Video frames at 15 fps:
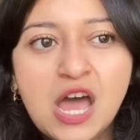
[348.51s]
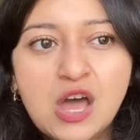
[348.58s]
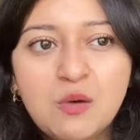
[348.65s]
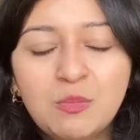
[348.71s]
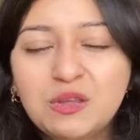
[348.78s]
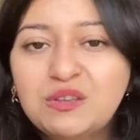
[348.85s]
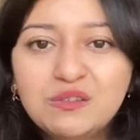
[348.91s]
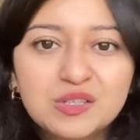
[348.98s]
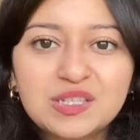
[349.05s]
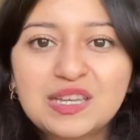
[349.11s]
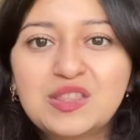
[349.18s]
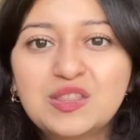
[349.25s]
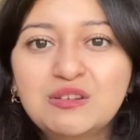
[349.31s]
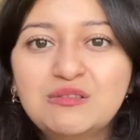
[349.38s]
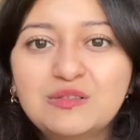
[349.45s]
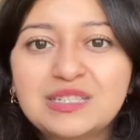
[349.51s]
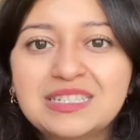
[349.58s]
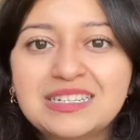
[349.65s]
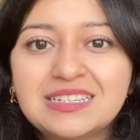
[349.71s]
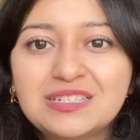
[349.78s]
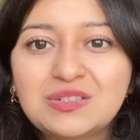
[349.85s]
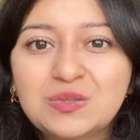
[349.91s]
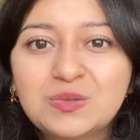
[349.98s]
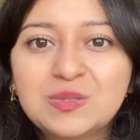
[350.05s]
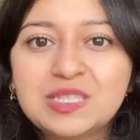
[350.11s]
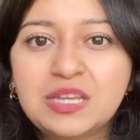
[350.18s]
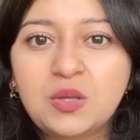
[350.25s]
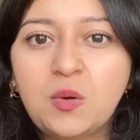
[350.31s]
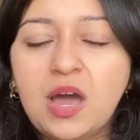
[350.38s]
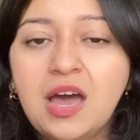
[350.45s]
But use like those tools
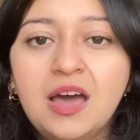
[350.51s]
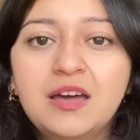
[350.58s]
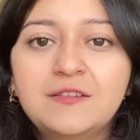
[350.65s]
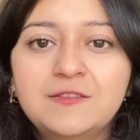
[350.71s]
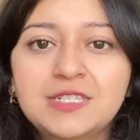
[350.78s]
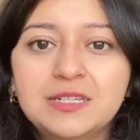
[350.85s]
that you have